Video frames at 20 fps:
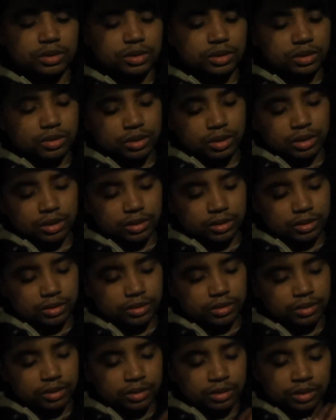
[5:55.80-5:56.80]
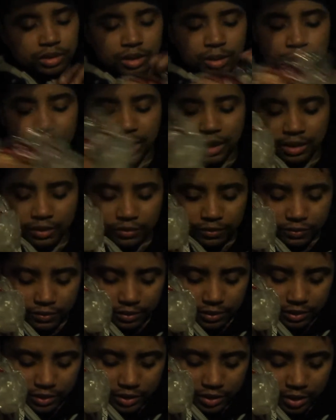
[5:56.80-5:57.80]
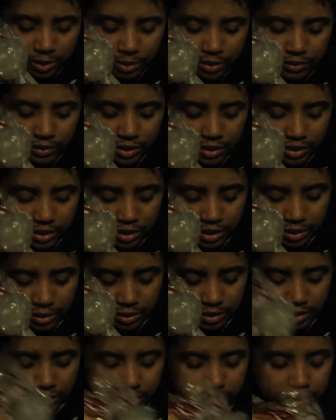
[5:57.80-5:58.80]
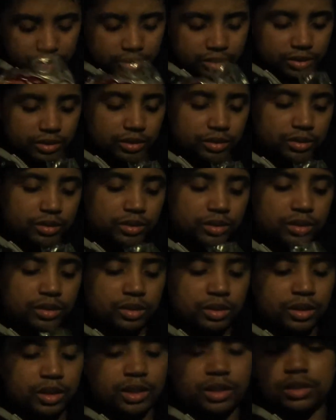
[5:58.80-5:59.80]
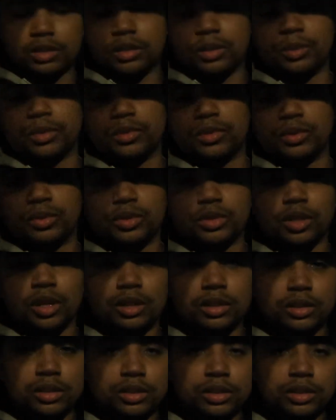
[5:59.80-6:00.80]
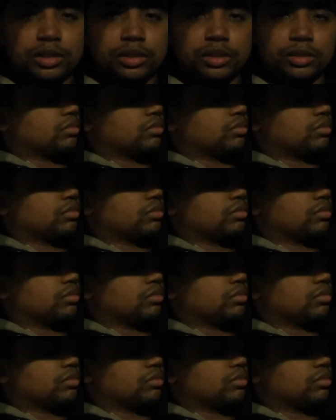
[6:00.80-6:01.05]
So I'm gonna have some of this sandwich and eat some of those sausages.